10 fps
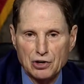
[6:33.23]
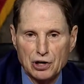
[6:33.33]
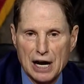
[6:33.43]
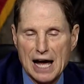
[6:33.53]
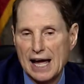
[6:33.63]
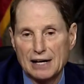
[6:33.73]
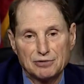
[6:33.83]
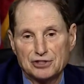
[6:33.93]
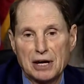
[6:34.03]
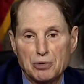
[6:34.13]
Could I have,
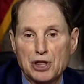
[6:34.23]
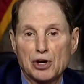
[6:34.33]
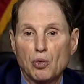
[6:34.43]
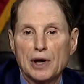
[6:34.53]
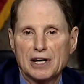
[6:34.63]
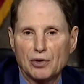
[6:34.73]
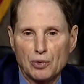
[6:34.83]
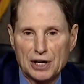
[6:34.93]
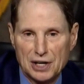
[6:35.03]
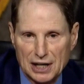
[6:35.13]
say, within a week, a
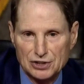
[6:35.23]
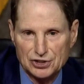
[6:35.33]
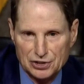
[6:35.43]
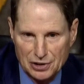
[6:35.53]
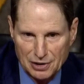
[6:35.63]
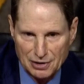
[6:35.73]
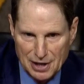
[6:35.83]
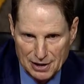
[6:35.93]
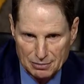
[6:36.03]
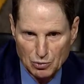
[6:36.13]
written answer
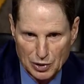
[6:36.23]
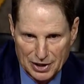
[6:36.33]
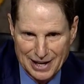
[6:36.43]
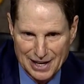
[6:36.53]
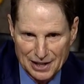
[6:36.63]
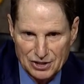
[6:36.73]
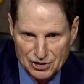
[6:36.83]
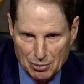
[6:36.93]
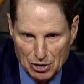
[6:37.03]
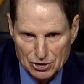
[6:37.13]
that would get into
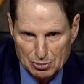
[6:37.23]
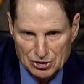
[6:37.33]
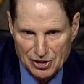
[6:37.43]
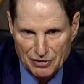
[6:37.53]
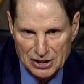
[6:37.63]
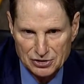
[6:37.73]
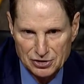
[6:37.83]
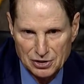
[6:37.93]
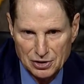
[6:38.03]
some of those specifics?